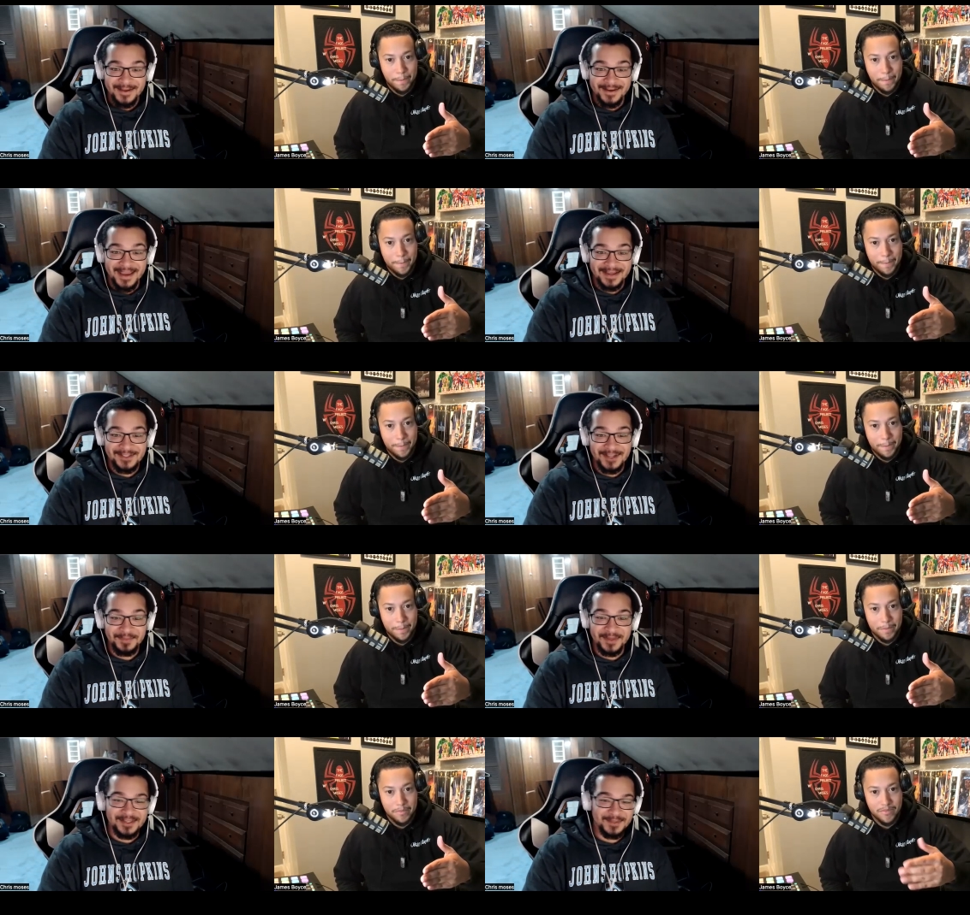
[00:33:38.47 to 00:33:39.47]
Speaker 1: Next
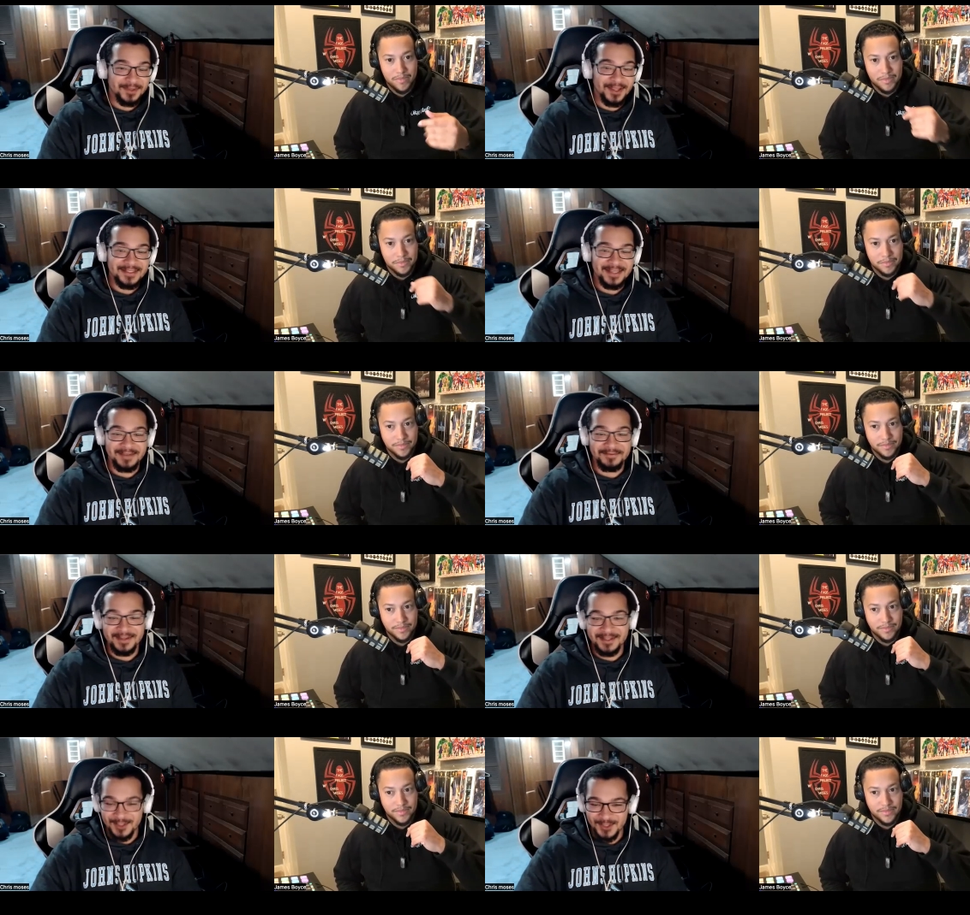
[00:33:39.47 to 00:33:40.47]
up is Blood Type
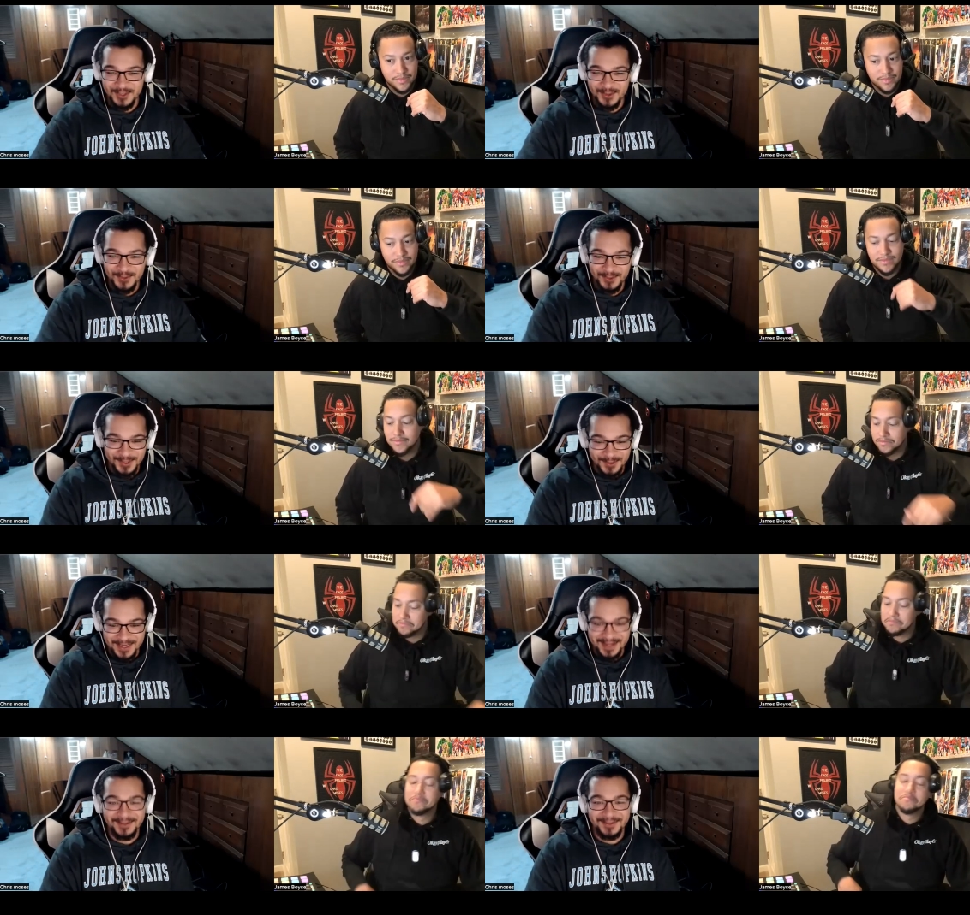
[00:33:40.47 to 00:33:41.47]
V, is a new new
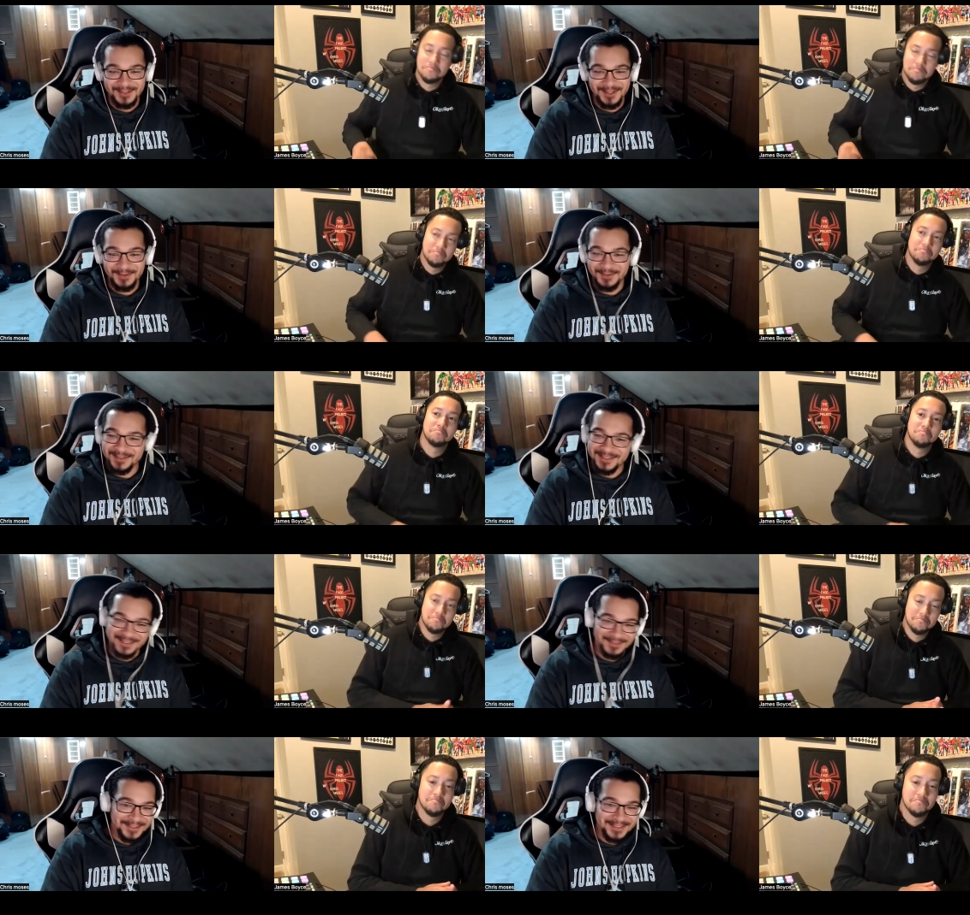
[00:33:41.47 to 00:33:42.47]
title. So let's
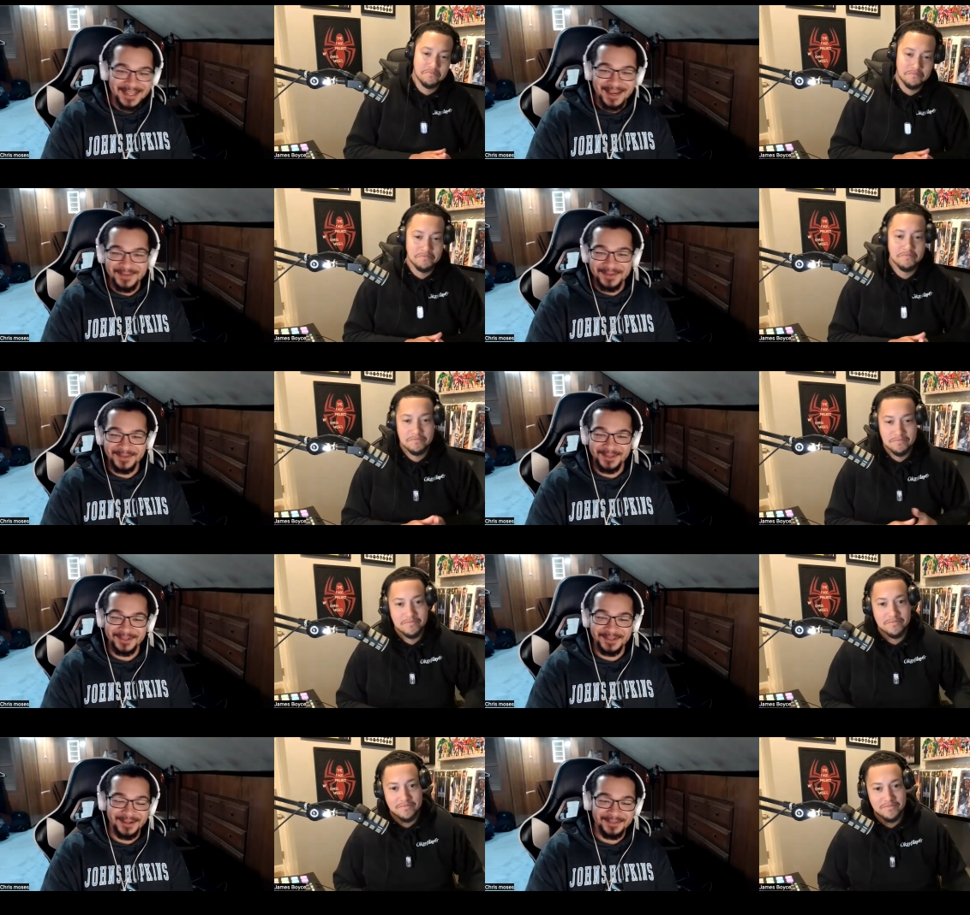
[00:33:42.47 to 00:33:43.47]
see we'll see how people
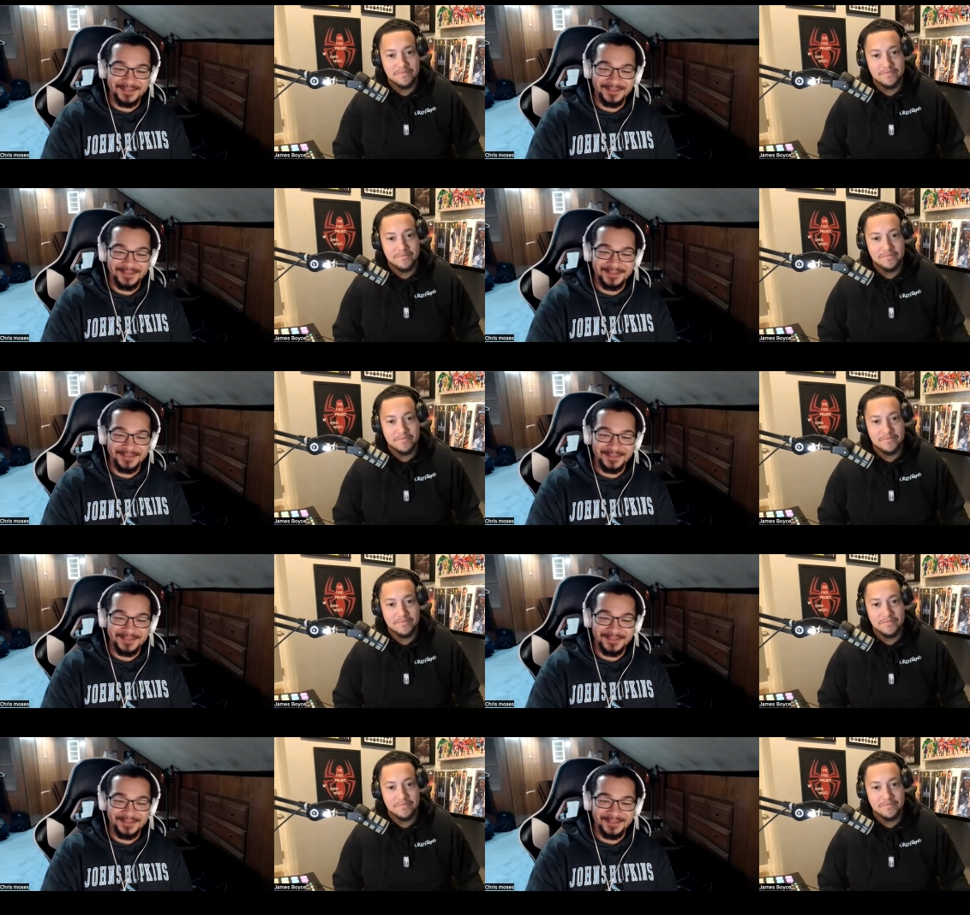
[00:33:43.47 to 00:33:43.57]
are are,